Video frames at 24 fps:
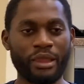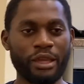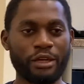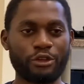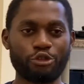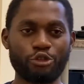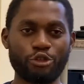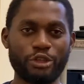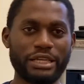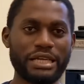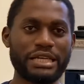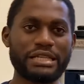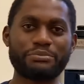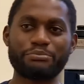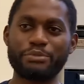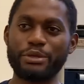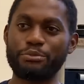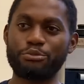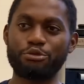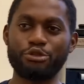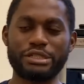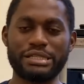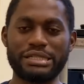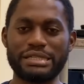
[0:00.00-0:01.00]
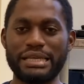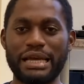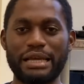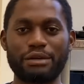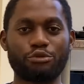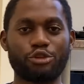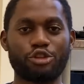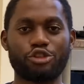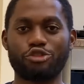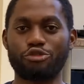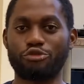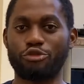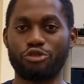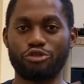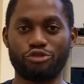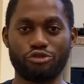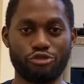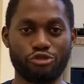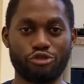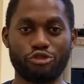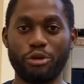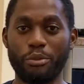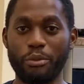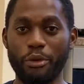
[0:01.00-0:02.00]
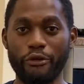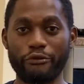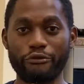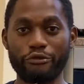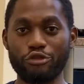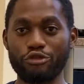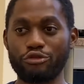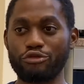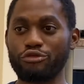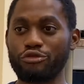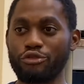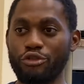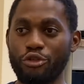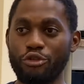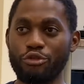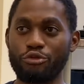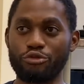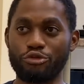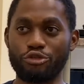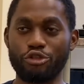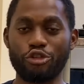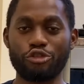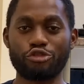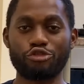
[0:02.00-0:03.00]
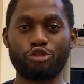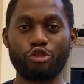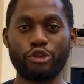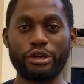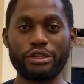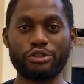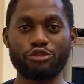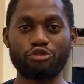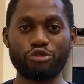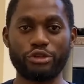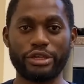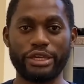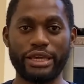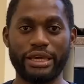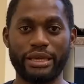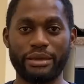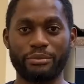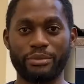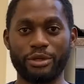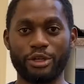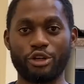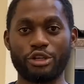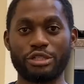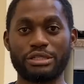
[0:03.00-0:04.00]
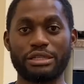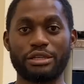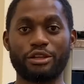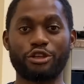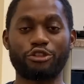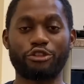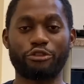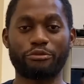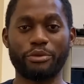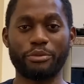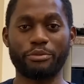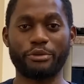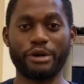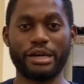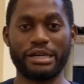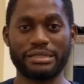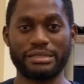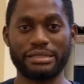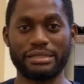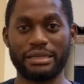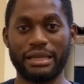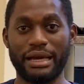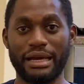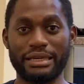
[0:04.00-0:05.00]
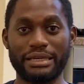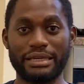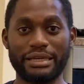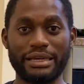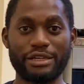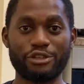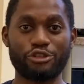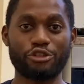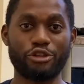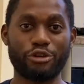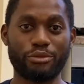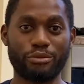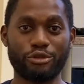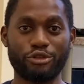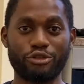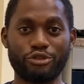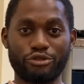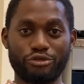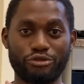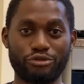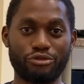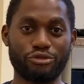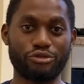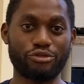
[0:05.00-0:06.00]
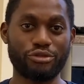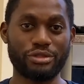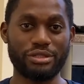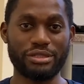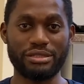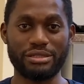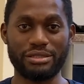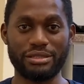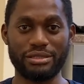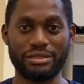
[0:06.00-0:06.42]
Don't let people decide what you want to do. Some of you will just go into care because a lot of people are saying a care job, oh, you do this.